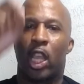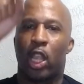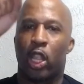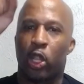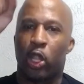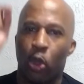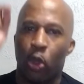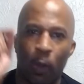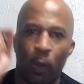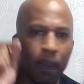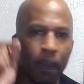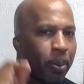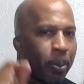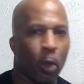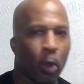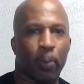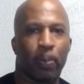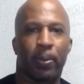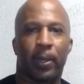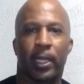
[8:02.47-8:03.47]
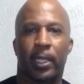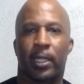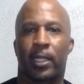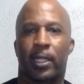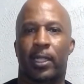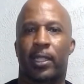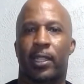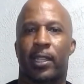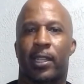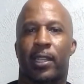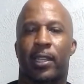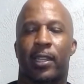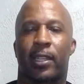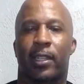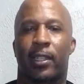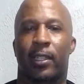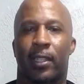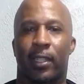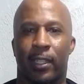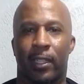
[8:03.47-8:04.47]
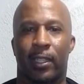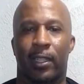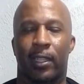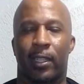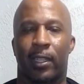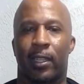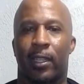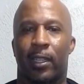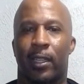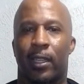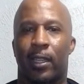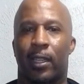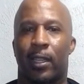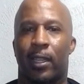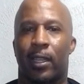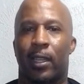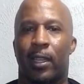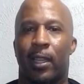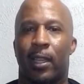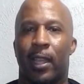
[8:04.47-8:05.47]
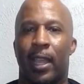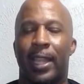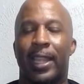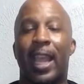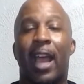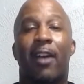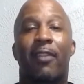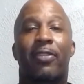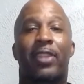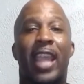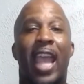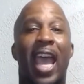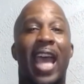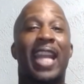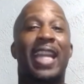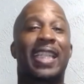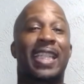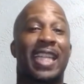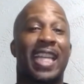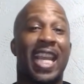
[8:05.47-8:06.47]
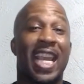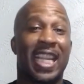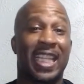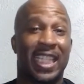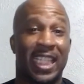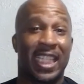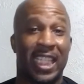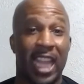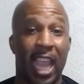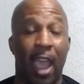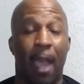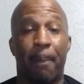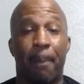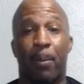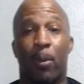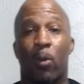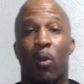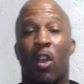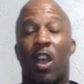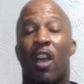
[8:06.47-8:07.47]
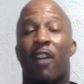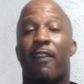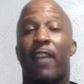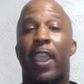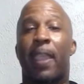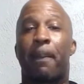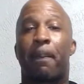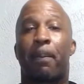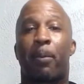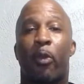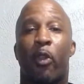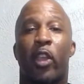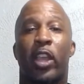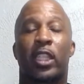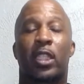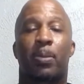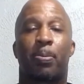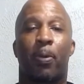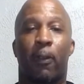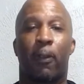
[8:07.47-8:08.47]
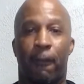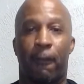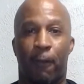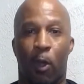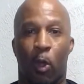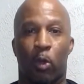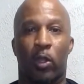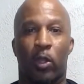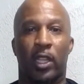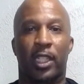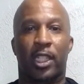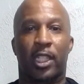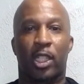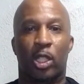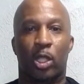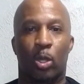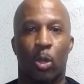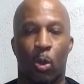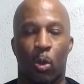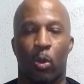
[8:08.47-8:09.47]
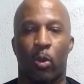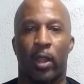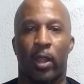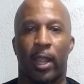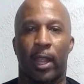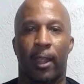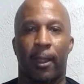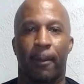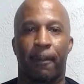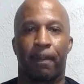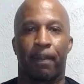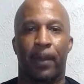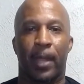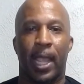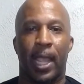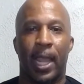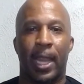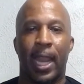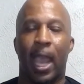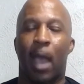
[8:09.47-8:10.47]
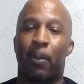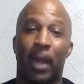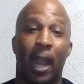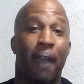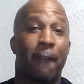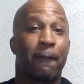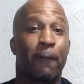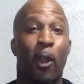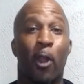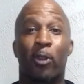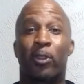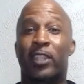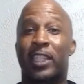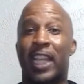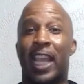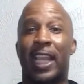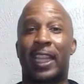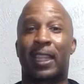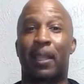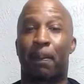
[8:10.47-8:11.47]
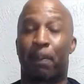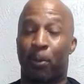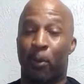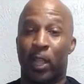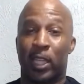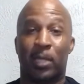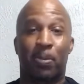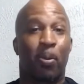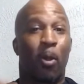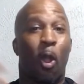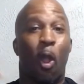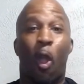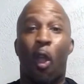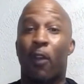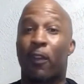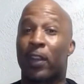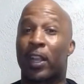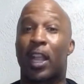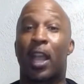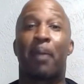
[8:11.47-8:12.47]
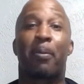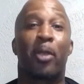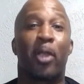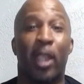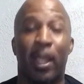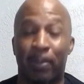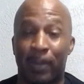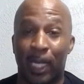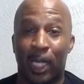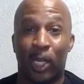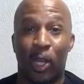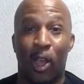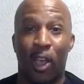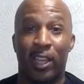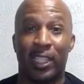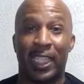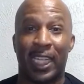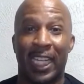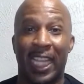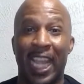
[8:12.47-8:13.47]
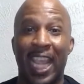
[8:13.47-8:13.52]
your purpose. Now, that is an example of a principle-focused story. Now, when I first said the principle, overcome your empty closet,